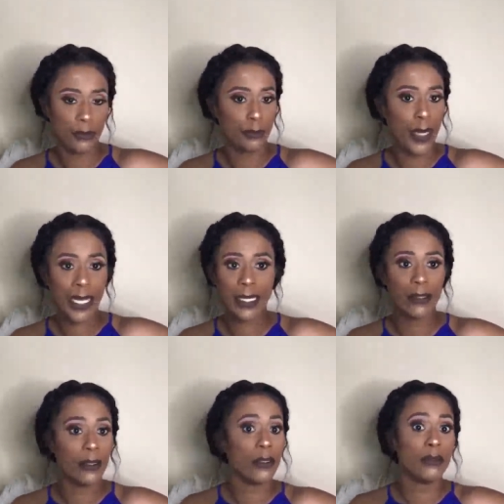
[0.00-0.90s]
back
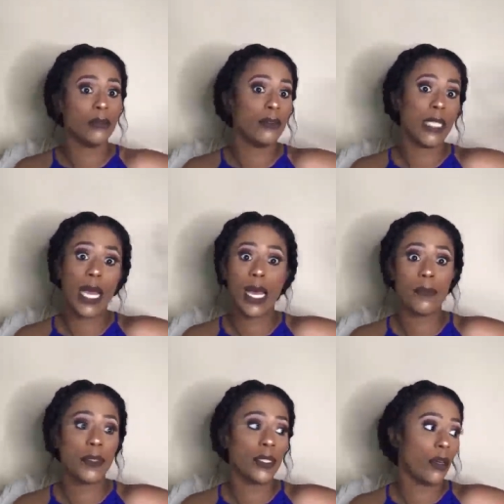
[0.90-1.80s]
in the
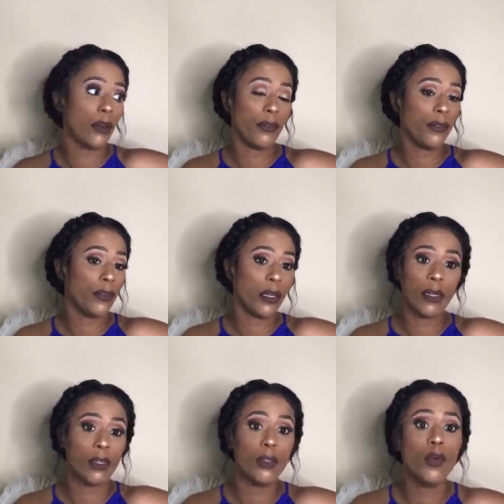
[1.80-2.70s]
times of
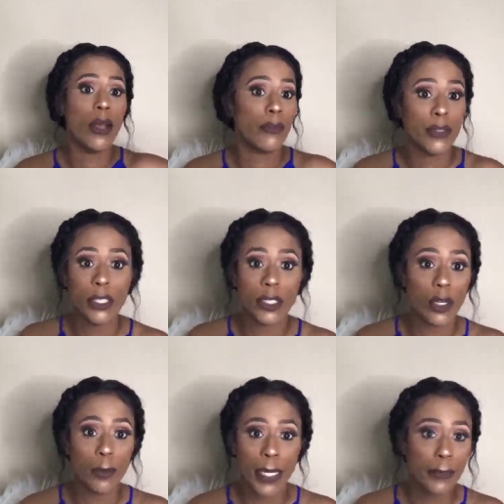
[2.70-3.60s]
whoever, you
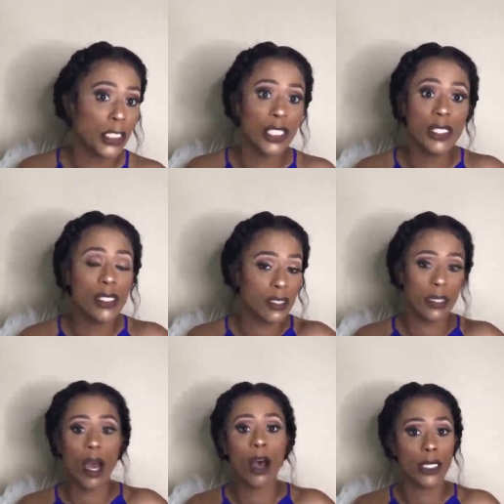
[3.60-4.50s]
know, baby Jesus
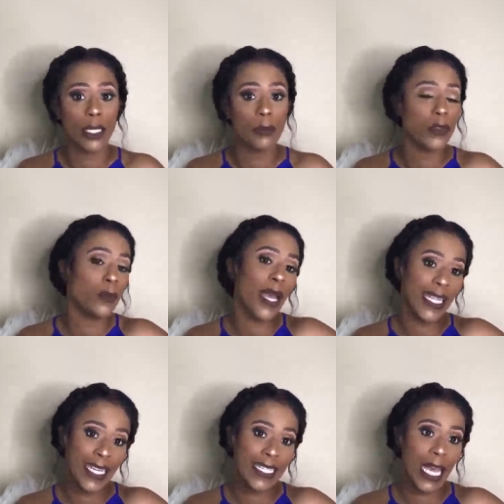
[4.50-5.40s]
and all of them. It was back
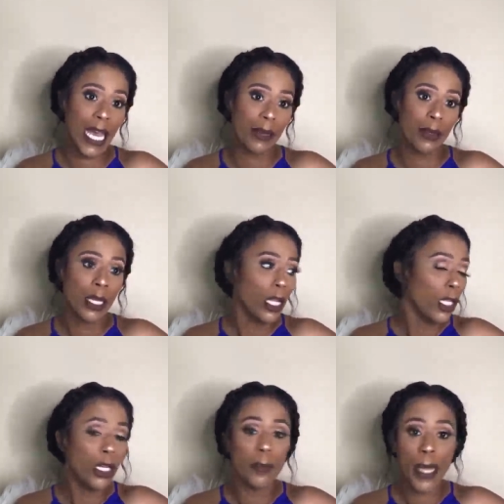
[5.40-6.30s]
in that time.
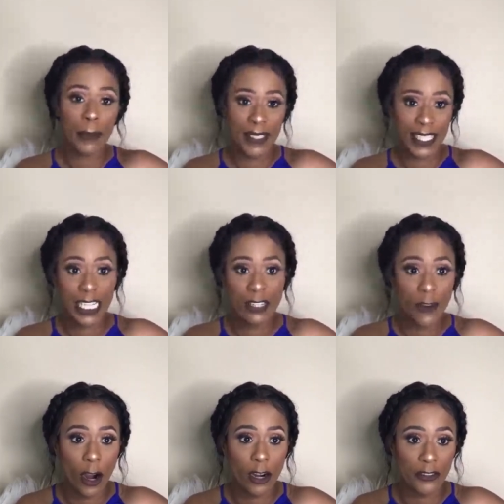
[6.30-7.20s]
Little baby Steve
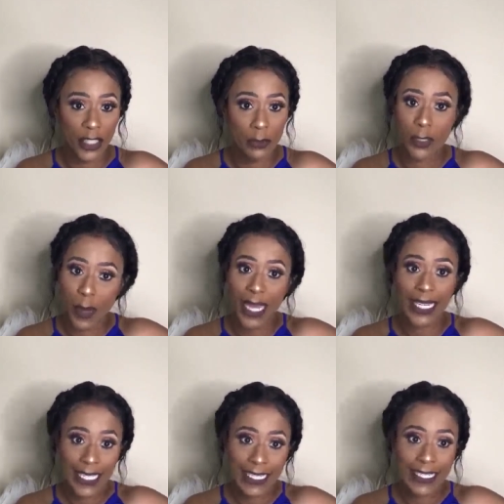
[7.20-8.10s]
Harvey. It was back in
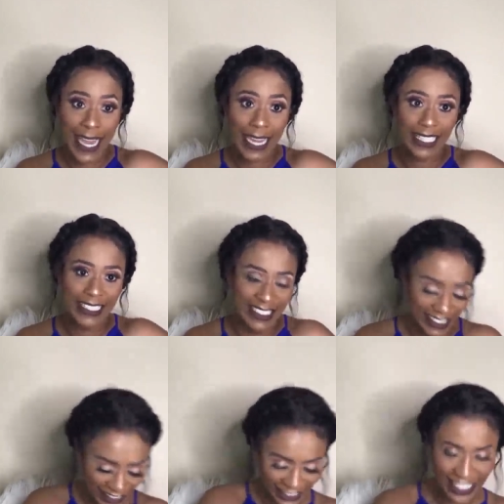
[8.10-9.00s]
his day.
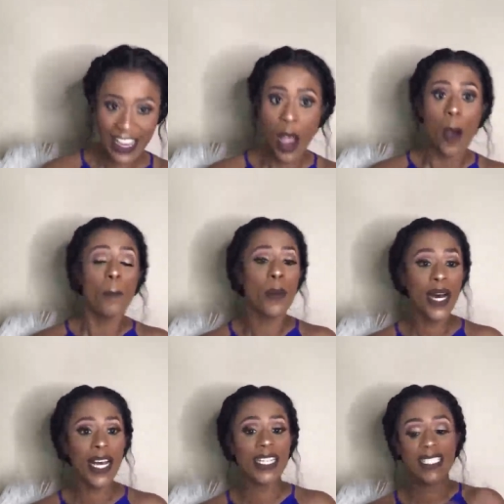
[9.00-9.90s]

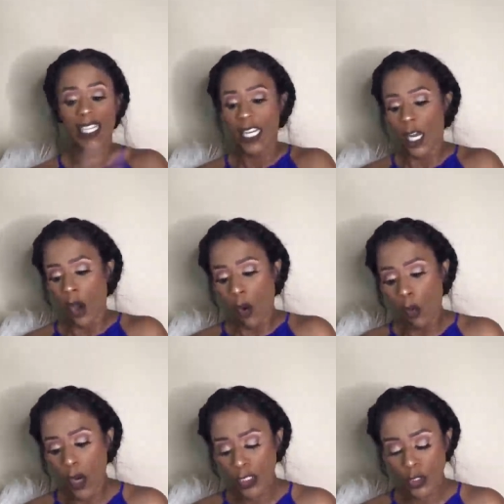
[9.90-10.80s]
But
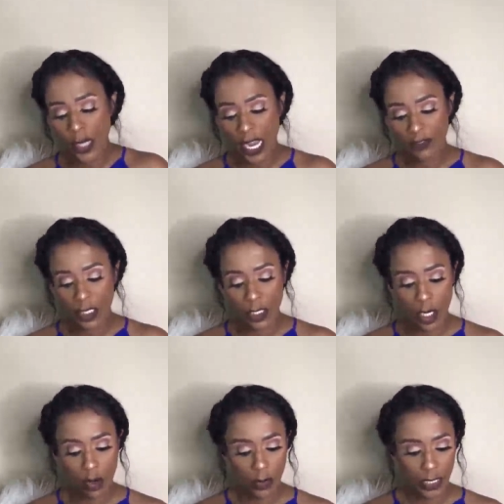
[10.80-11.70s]
what you have to
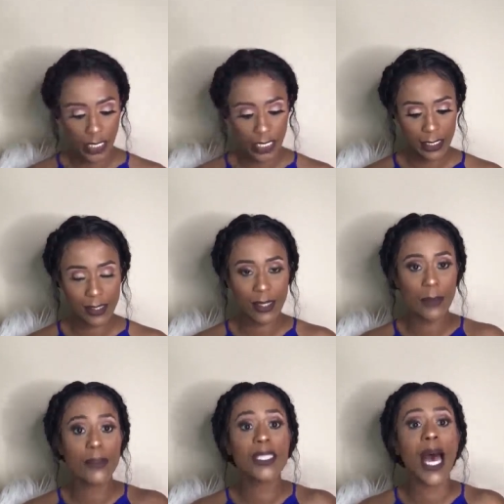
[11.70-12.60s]
know is
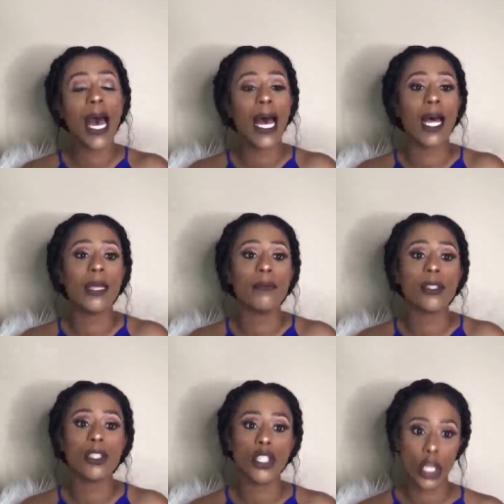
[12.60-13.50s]

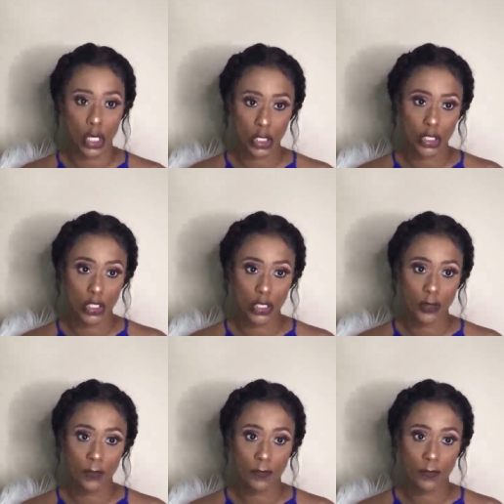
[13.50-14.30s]
sometimes, church,